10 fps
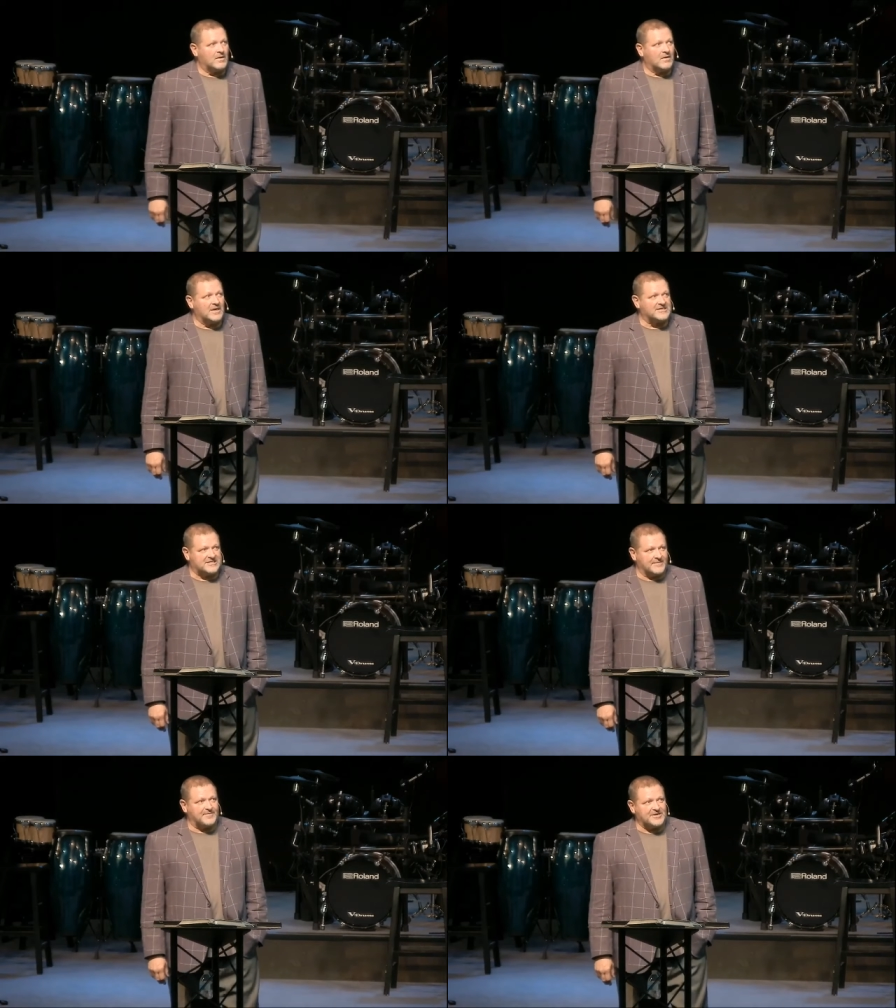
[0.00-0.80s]
It
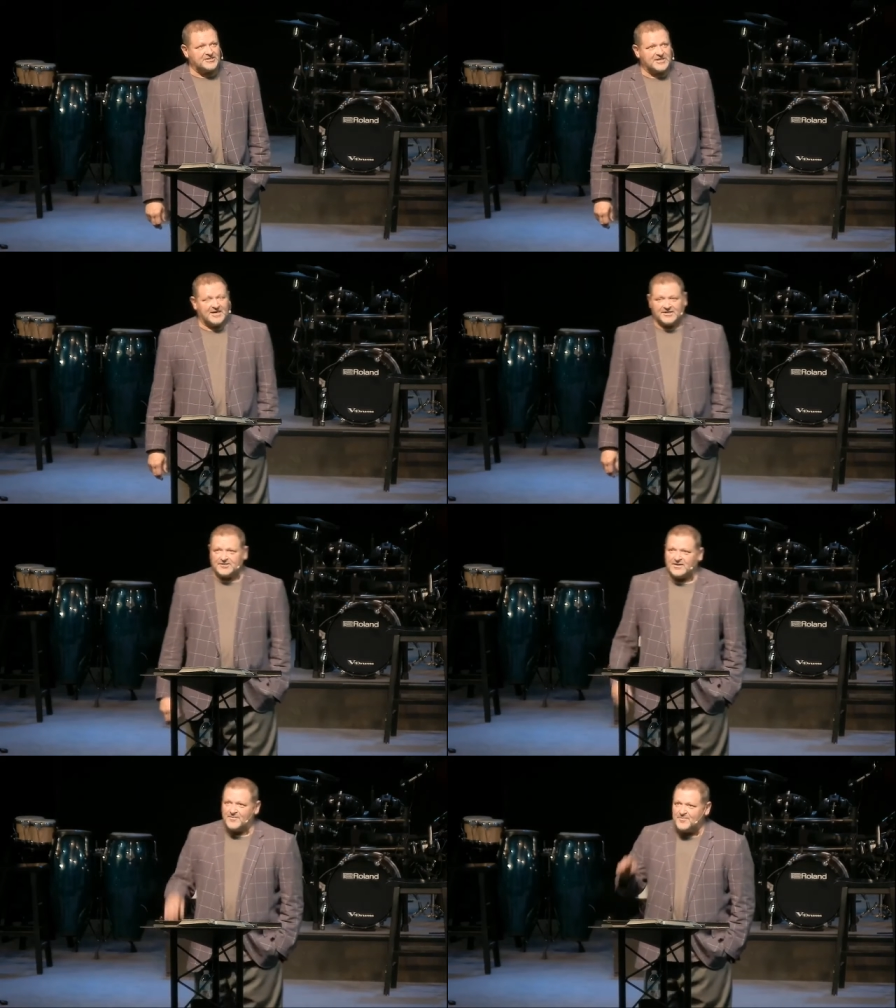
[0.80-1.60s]
simply says
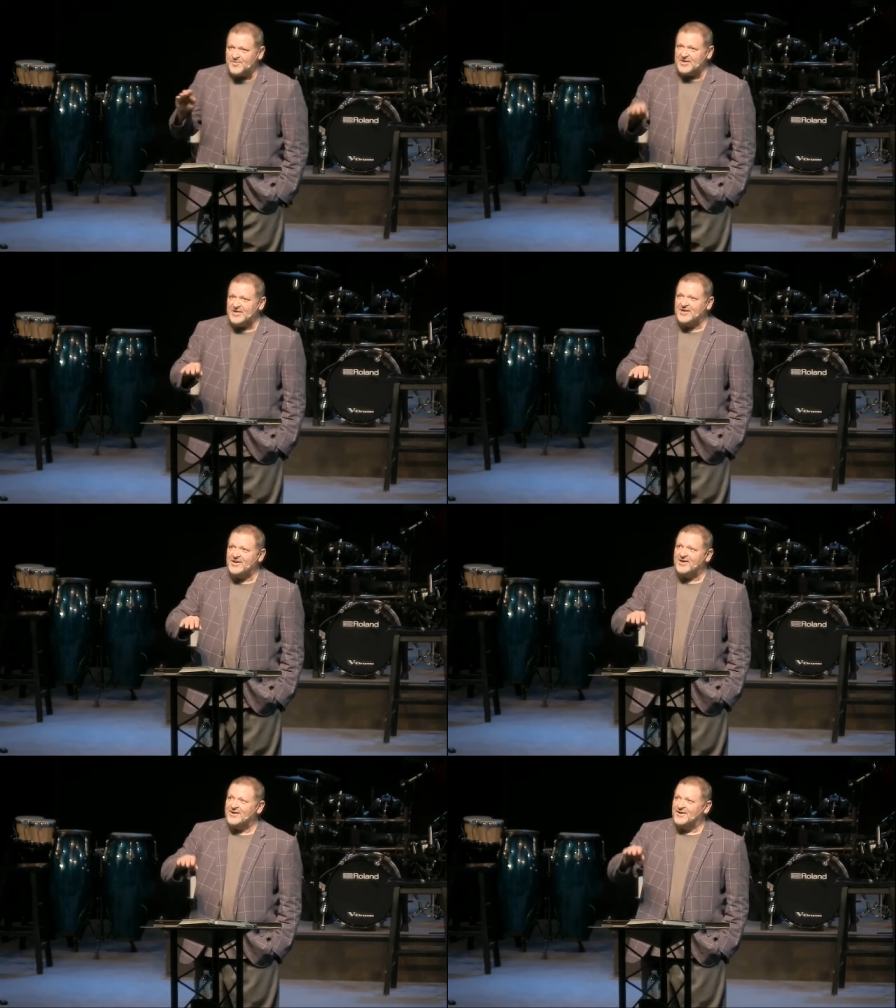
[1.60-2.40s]
be
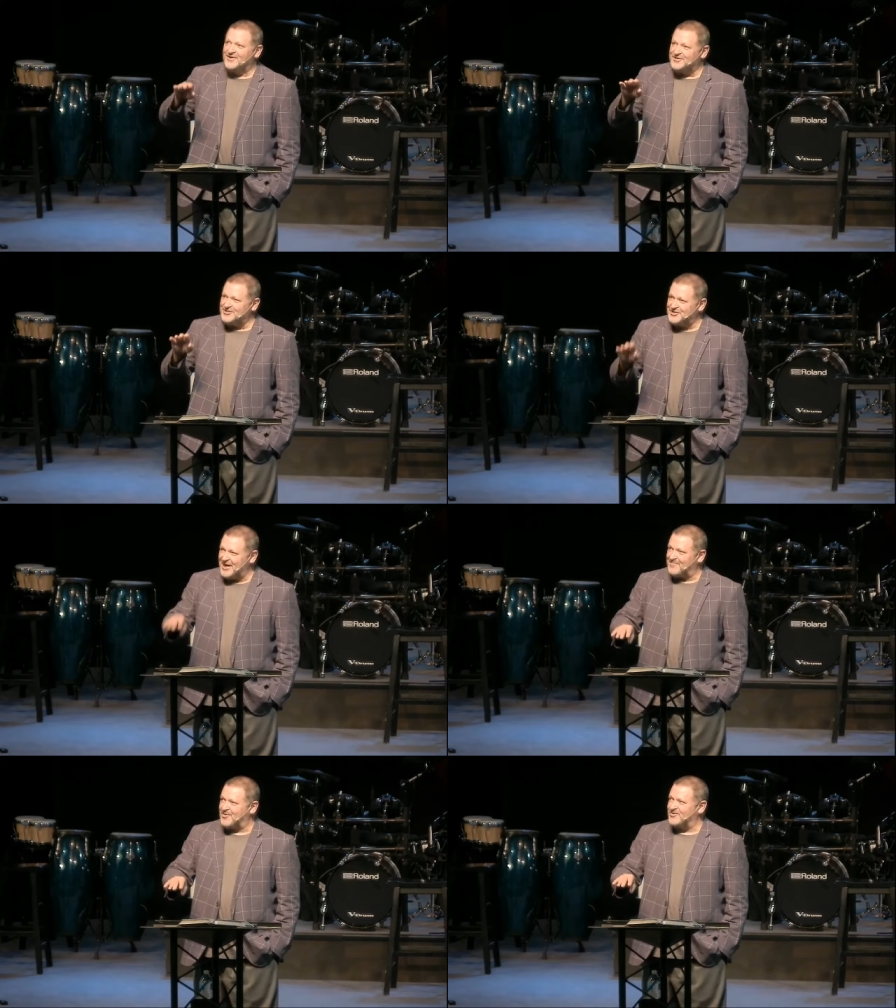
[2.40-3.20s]

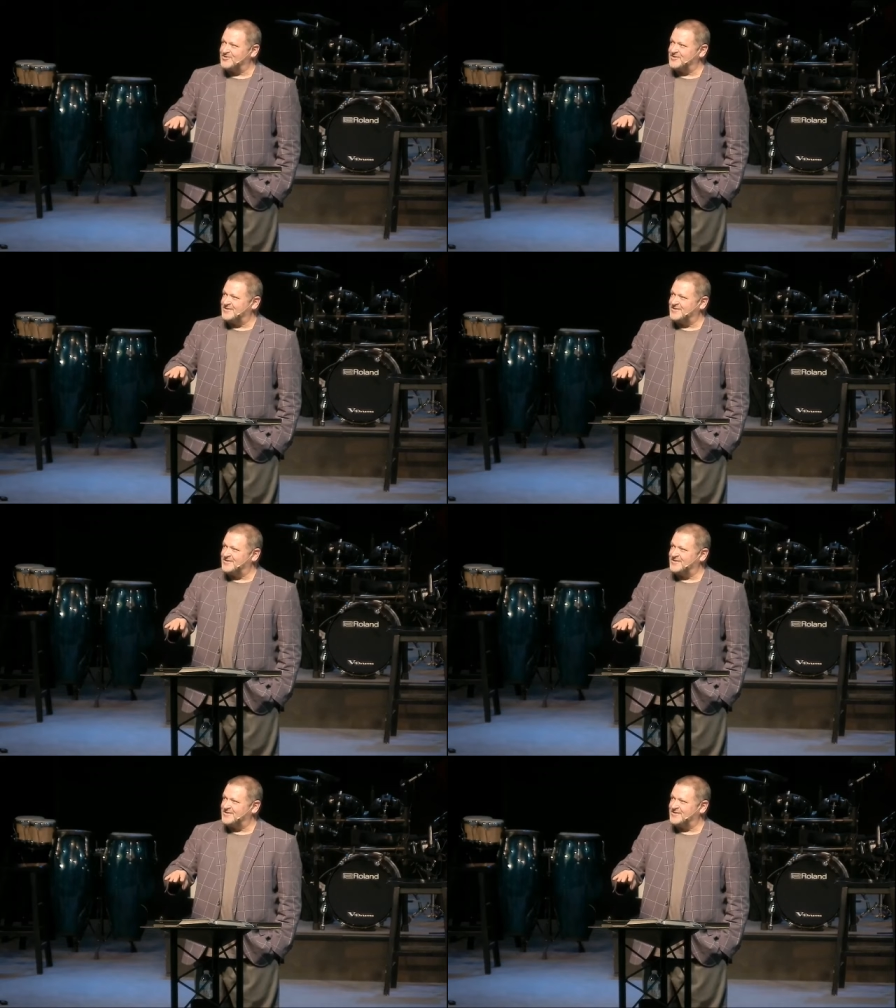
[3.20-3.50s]
shepherds